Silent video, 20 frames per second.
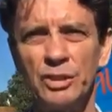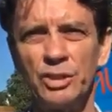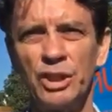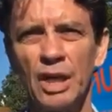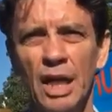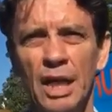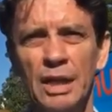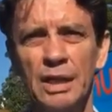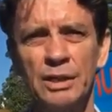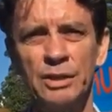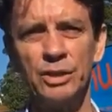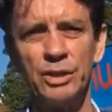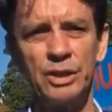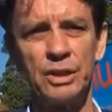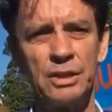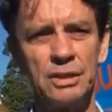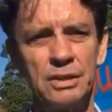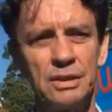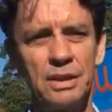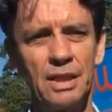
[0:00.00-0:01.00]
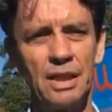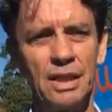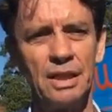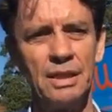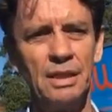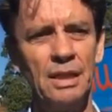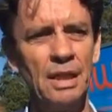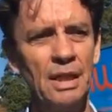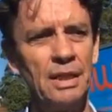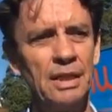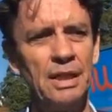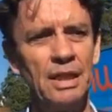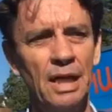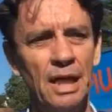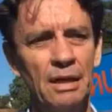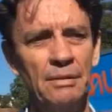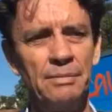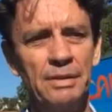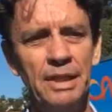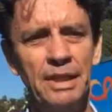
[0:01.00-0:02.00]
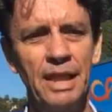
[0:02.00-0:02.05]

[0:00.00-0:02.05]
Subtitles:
change, and you know,